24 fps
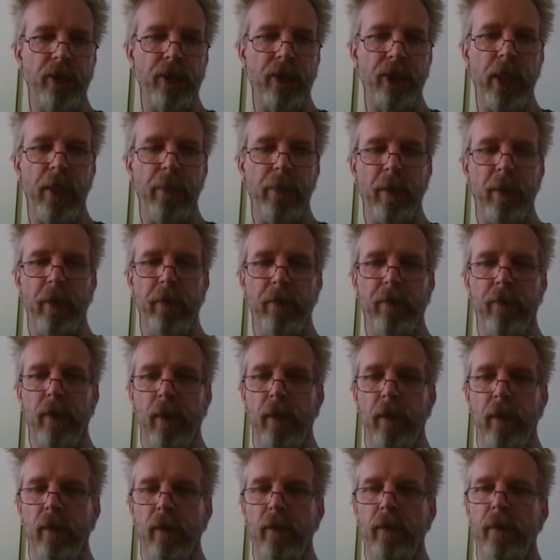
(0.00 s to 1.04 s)
JPEG
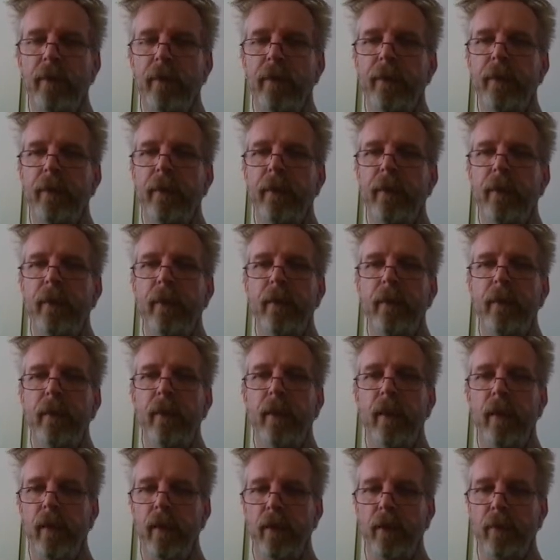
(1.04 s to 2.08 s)
file,
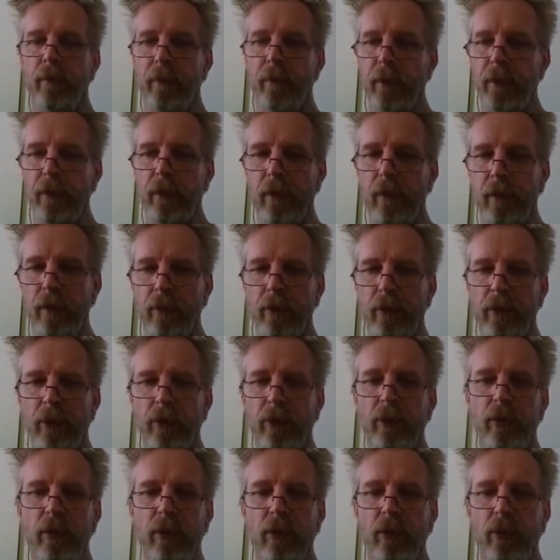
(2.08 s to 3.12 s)
and it basically
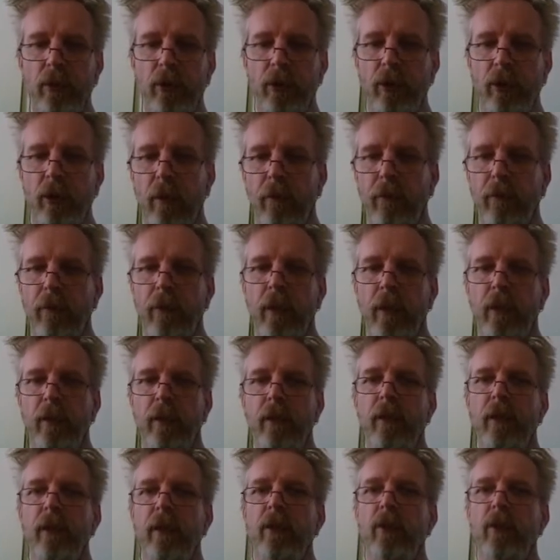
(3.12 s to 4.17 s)
just stuffed
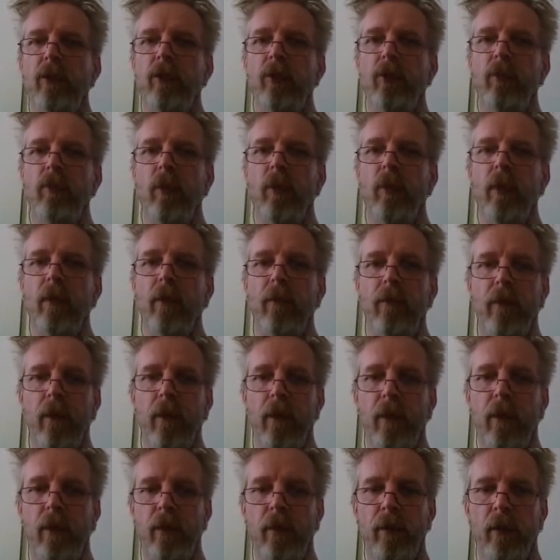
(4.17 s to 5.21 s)
that into one
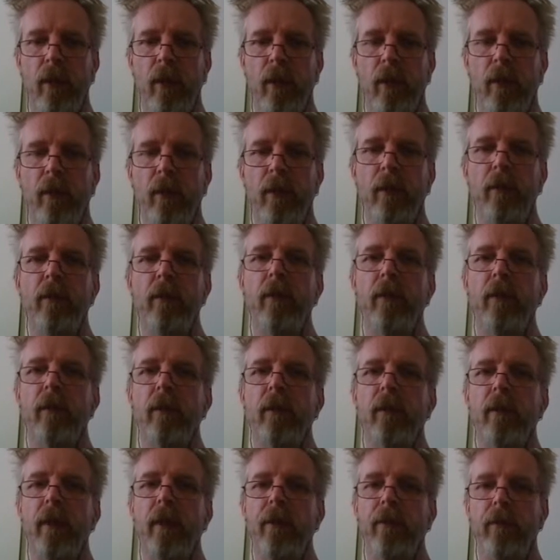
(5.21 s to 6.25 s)
file, and it
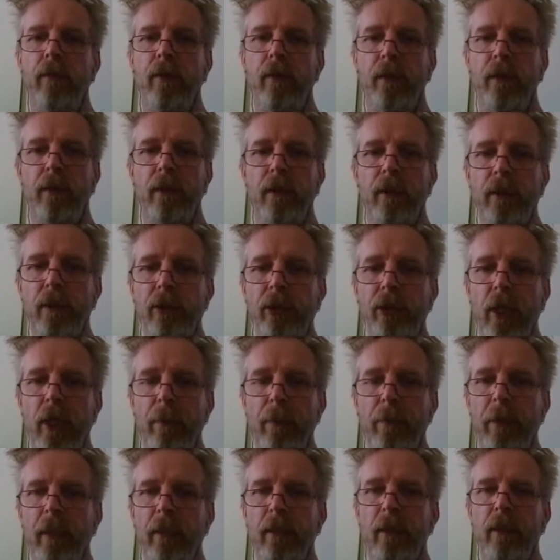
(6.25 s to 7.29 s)
gave it the
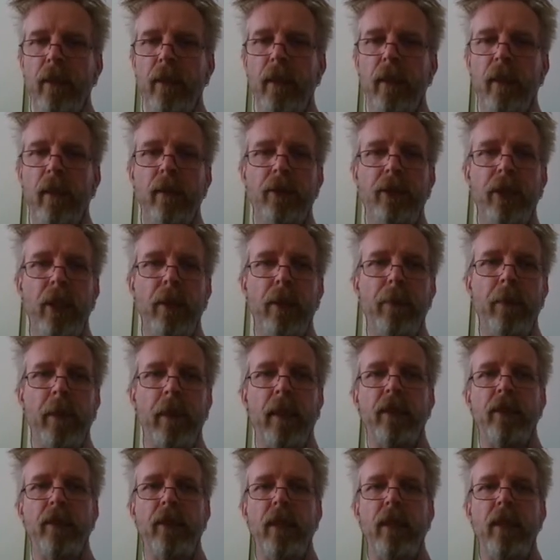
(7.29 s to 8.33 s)
JPEG
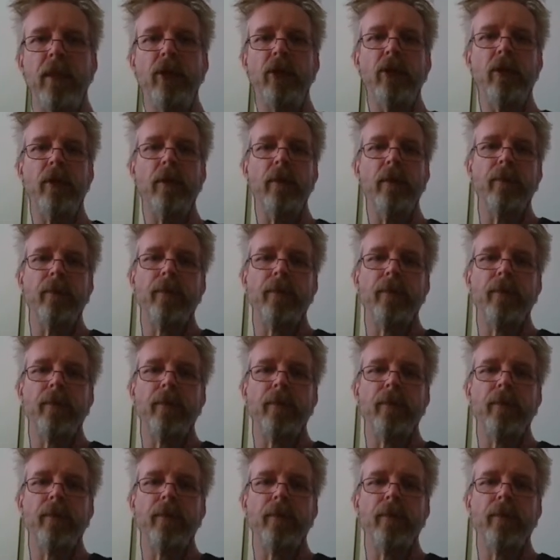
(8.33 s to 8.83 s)
extension.